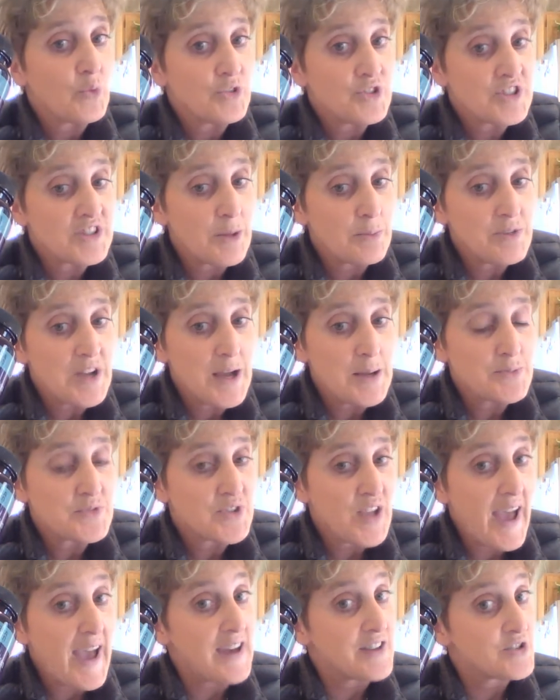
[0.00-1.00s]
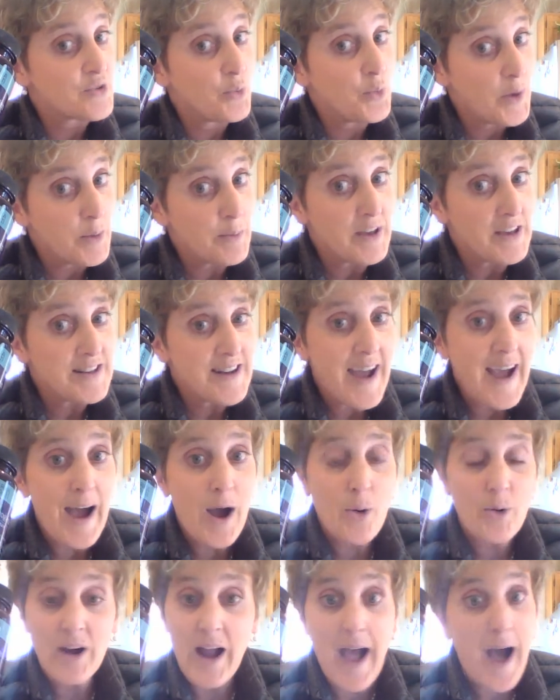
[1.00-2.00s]
sometimes as women,
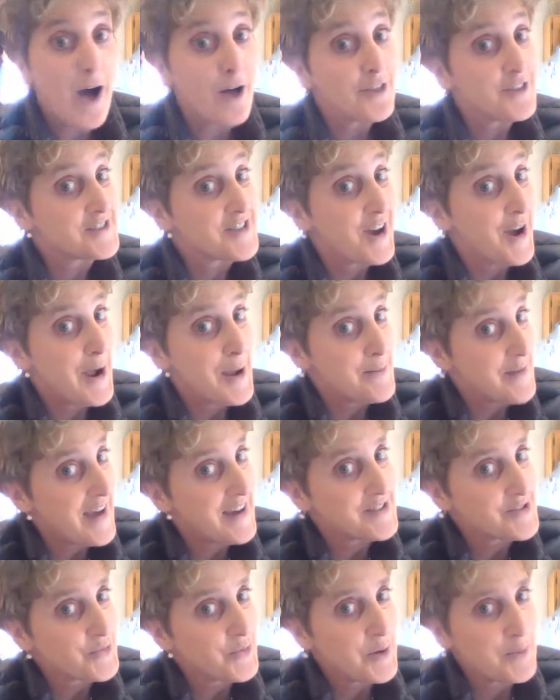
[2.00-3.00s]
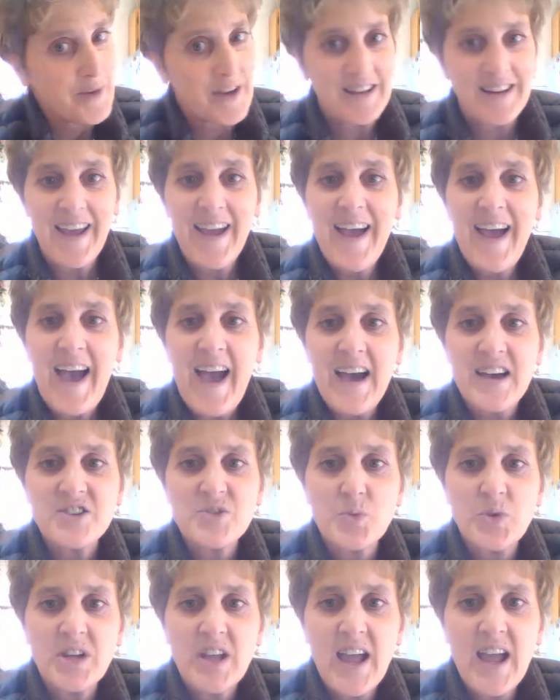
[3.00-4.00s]
all the time as women, as
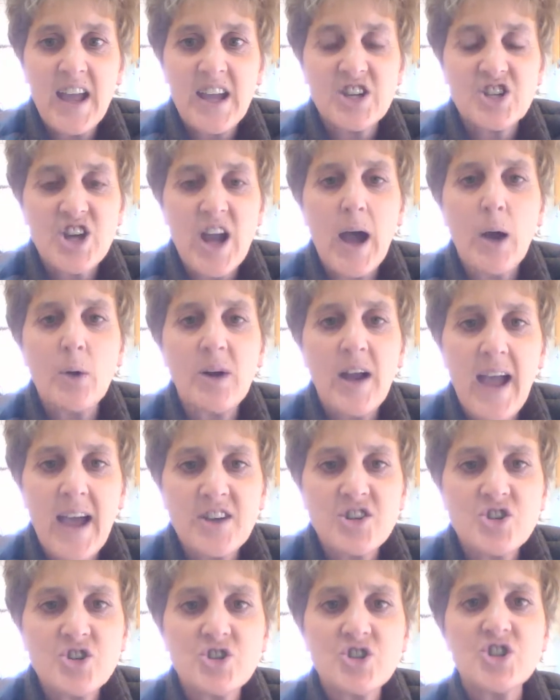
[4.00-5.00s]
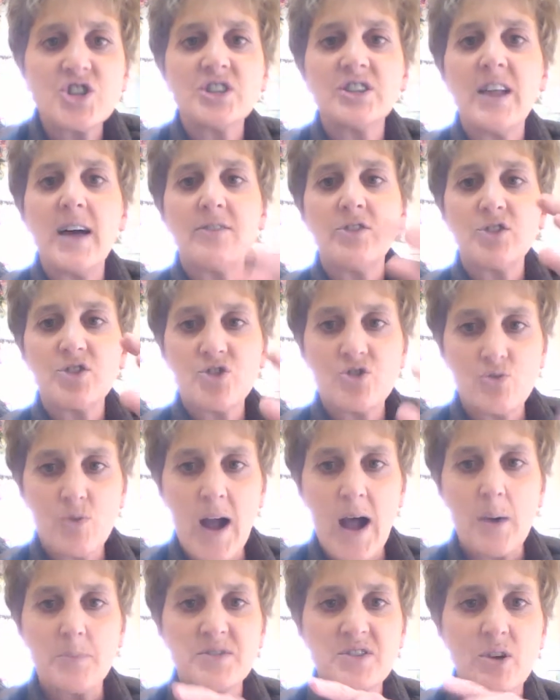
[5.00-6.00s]
we age, our estrogen levels
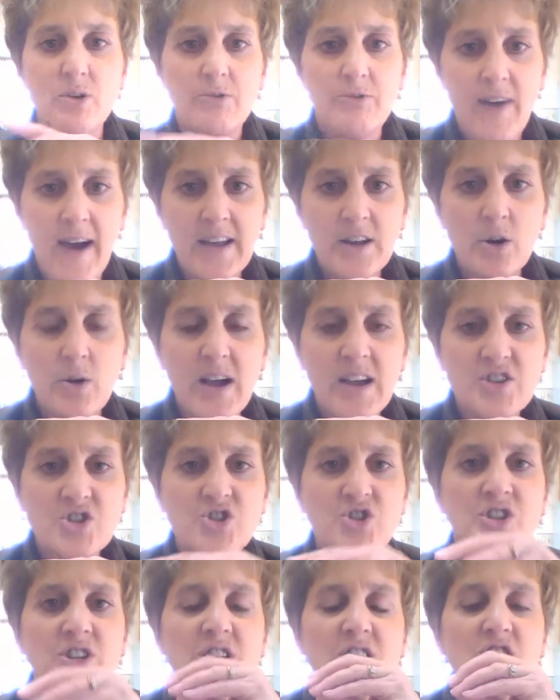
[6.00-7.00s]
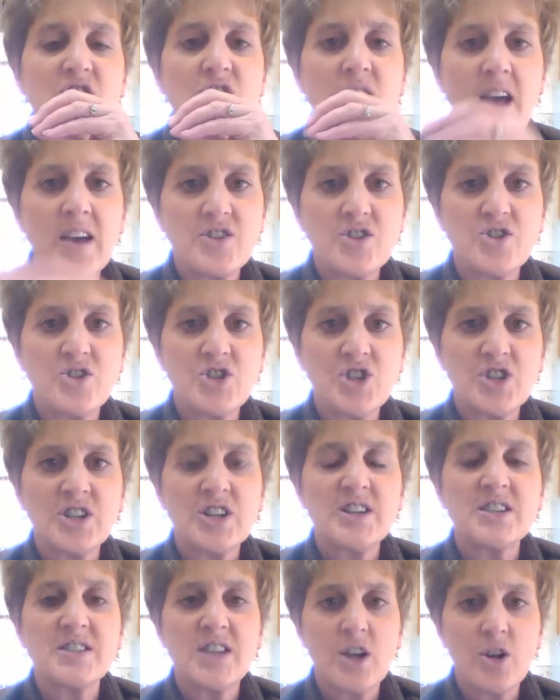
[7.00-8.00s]
drop. So
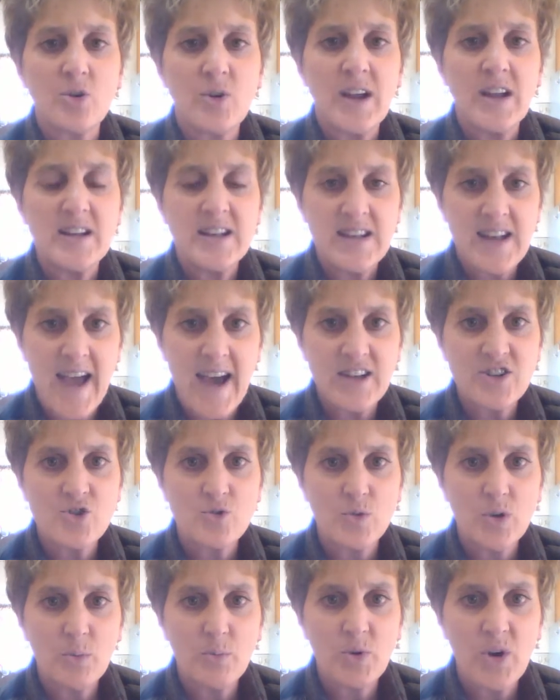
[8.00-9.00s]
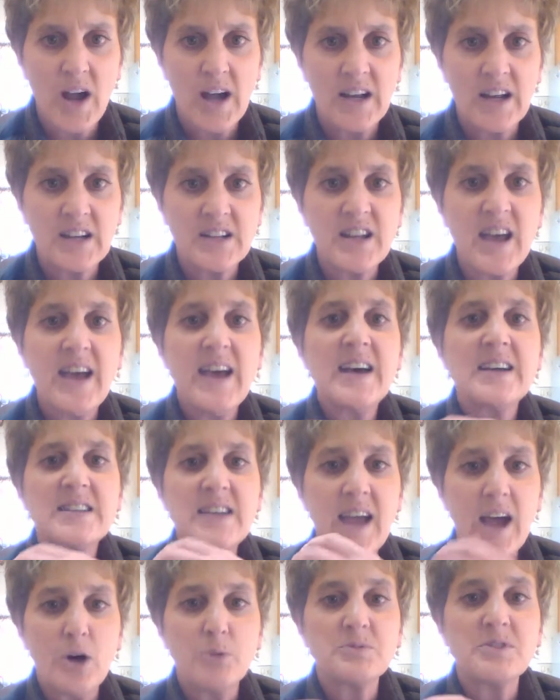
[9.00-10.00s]
phytoestrogen is a great natural product to
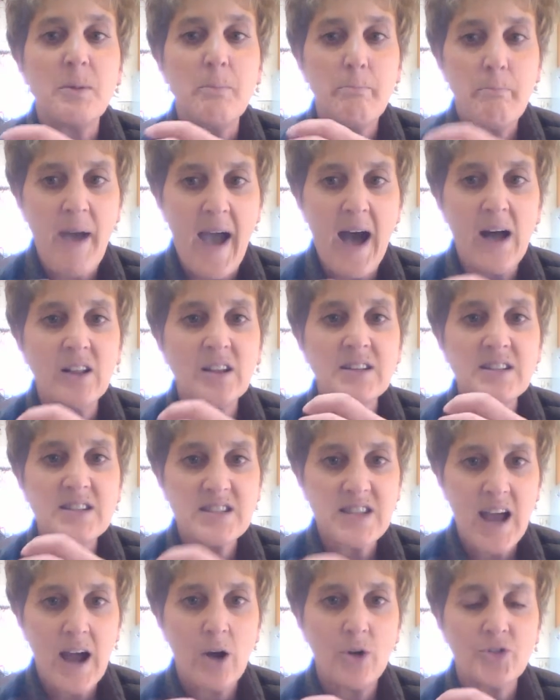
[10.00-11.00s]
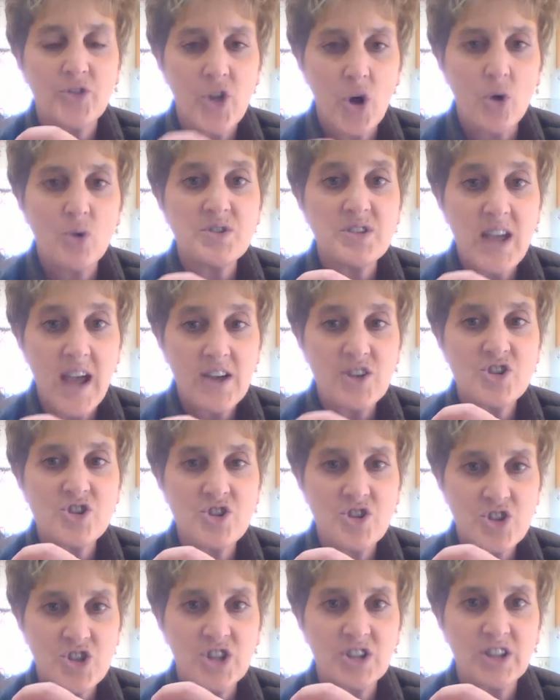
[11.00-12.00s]
help to balance out those
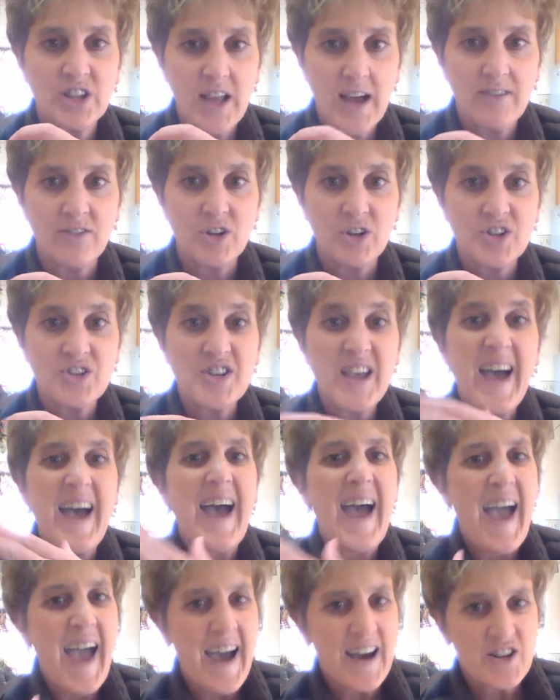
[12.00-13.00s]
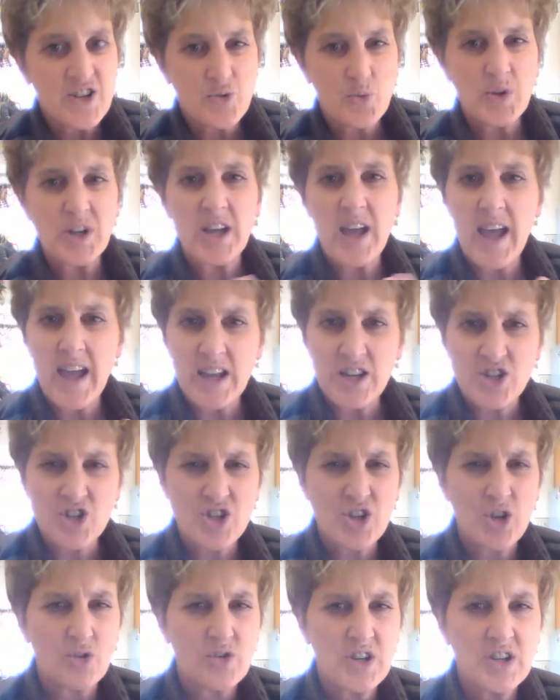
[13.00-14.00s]
estrogen levels as we age.
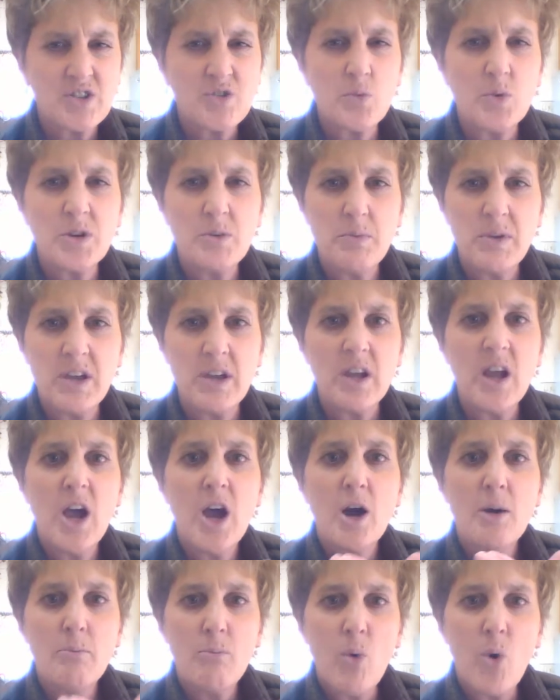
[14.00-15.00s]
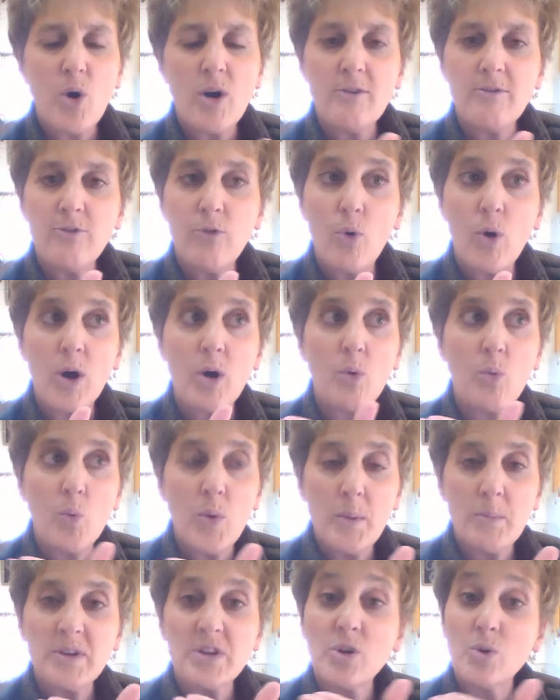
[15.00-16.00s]
So this would be more for
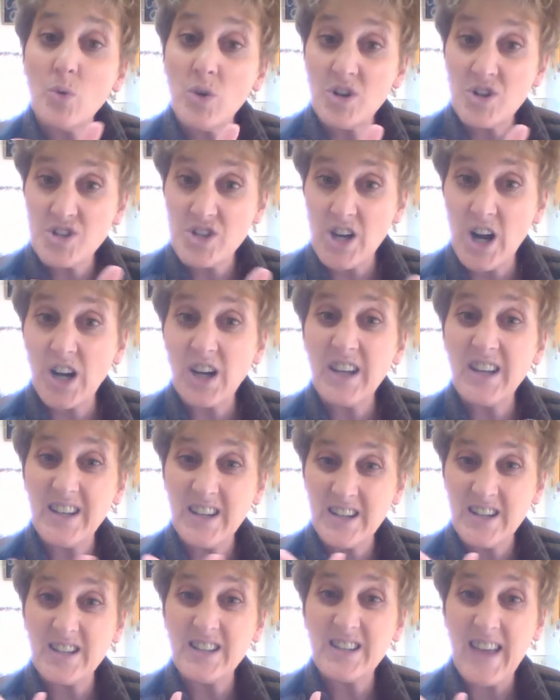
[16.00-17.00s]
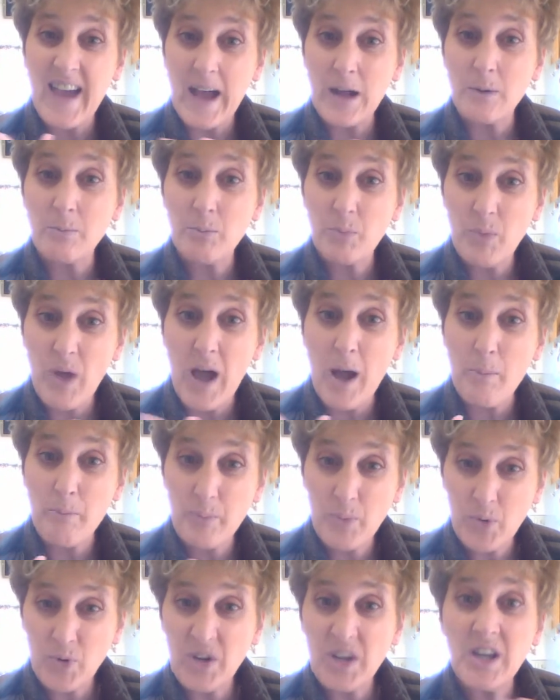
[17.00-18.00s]
women who are starting into that
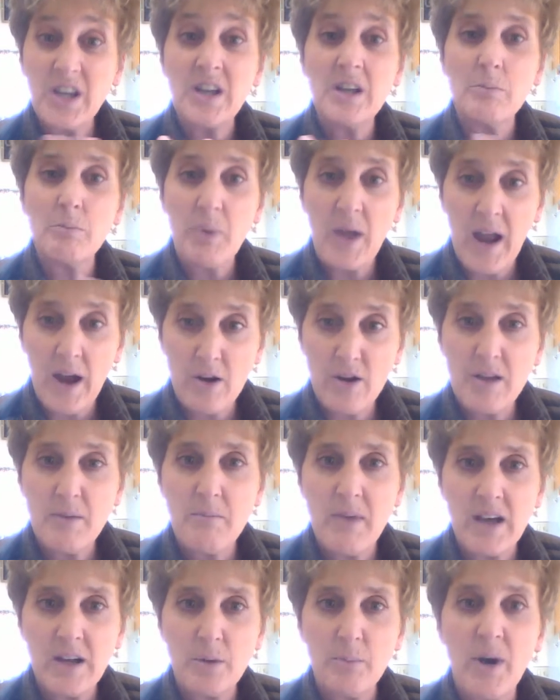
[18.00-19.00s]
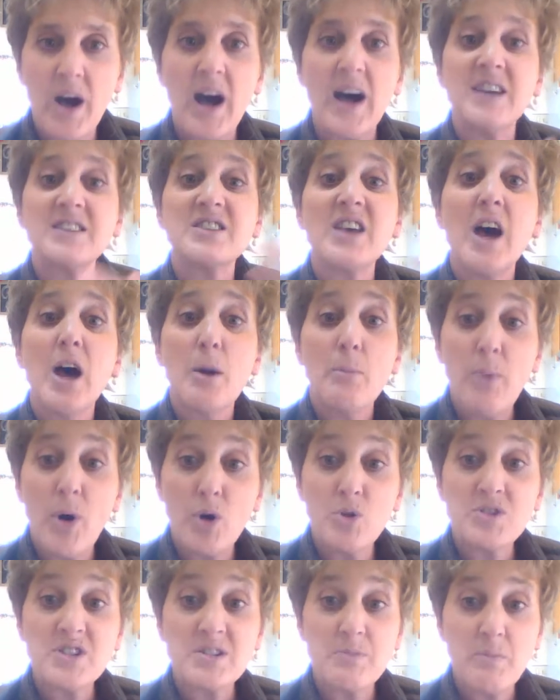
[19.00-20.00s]
perimenopause,
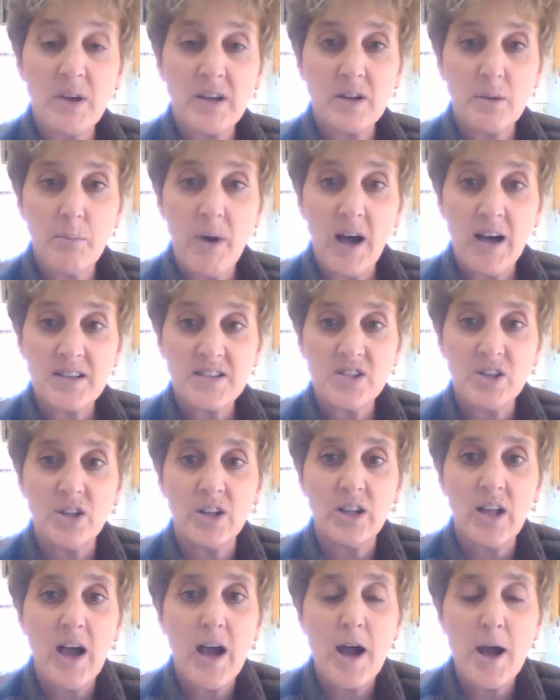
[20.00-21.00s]
postmenopausal